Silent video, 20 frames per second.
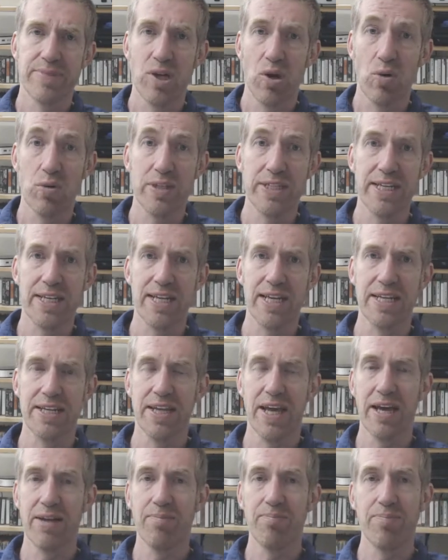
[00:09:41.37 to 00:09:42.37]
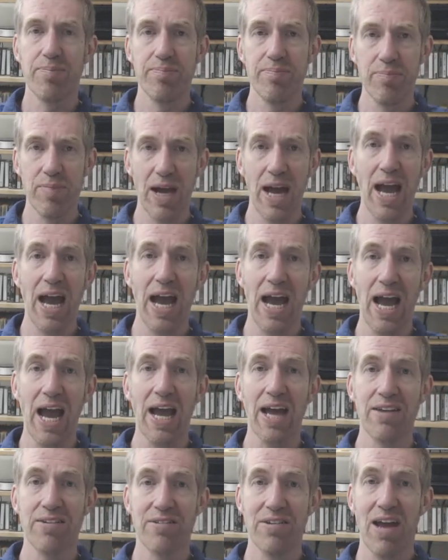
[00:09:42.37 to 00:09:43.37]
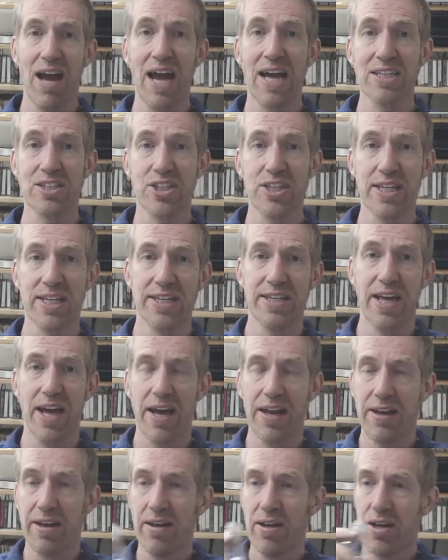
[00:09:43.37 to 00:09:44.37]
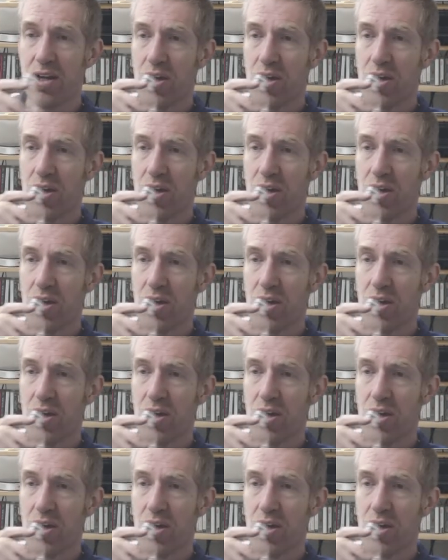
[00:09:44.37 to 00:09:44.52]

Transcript: cortically dead, as actually dead.